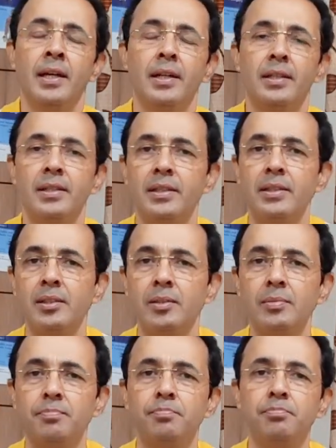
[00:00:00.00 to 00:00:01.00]

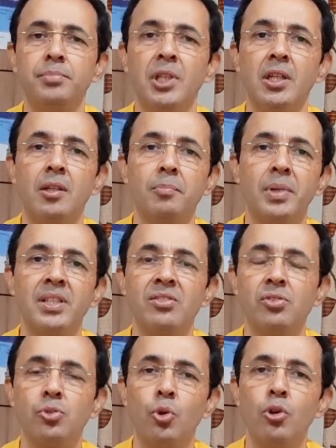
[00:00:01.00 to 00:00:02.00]
Uh,
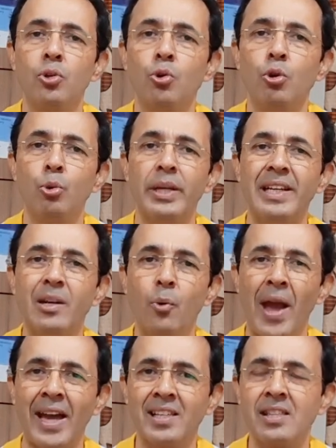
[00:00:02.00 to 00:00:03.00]
Please don't go to any
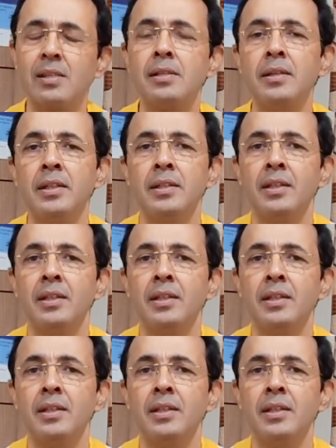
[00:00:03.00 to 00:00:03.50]
quacks.